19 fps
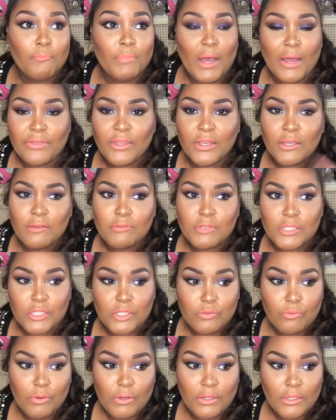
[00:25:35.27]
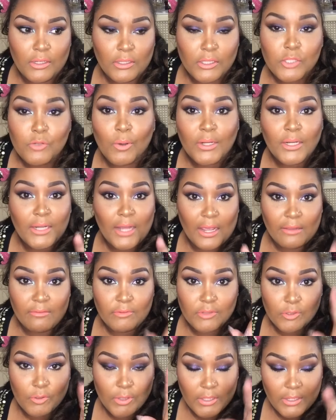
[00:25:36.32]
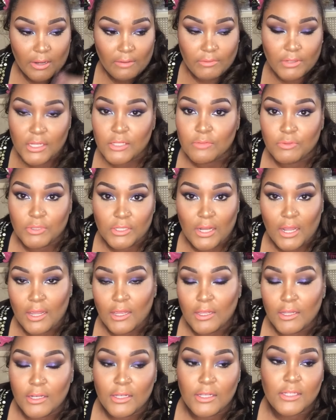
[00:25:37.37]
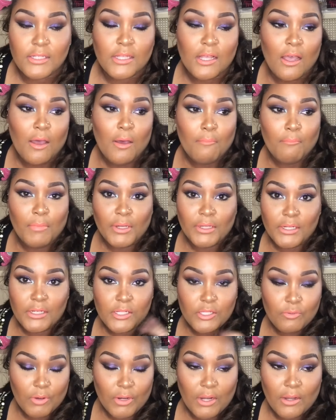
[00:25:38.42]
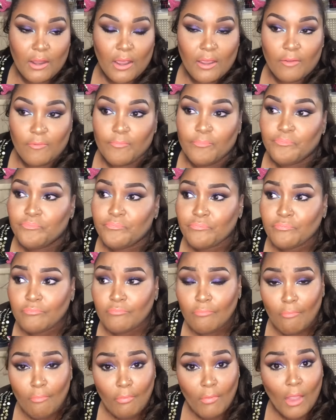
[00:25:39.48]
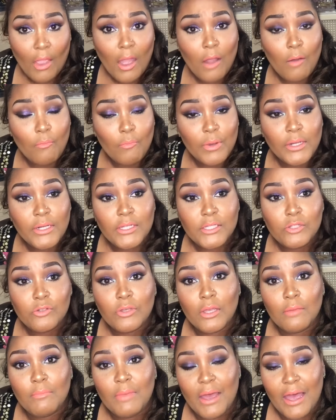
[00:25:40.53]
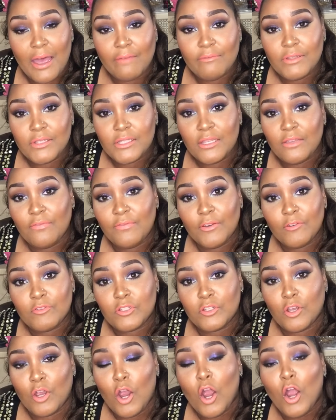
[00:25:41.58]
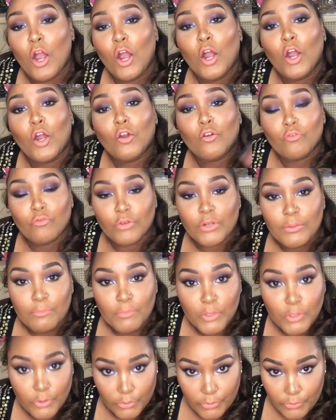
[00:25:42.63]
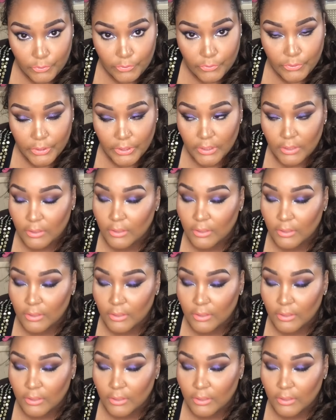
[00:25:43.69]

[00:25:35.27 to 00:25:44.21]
I think it was the 29th, that's what the day it is. Monday the 29th. I went in to get my IVC filter removed.